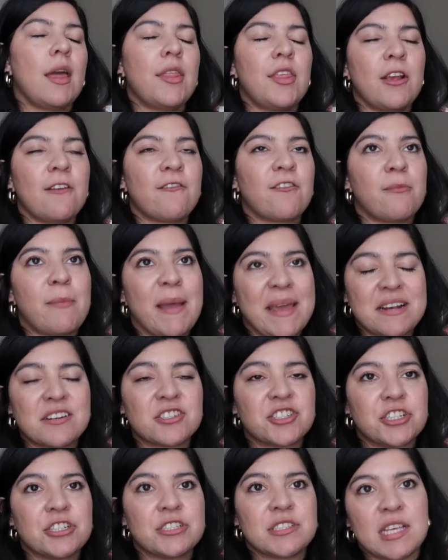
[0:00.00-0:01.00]
I think for
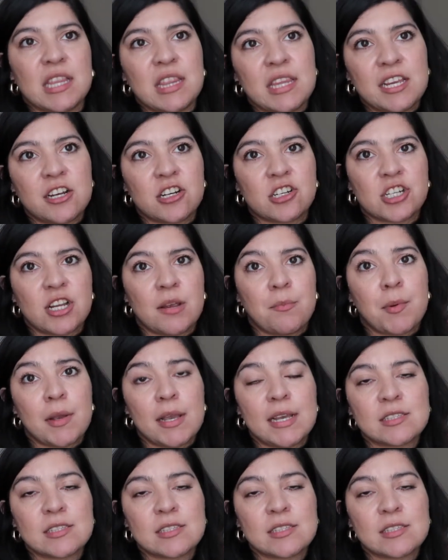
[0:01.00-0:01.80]
managers and leadership,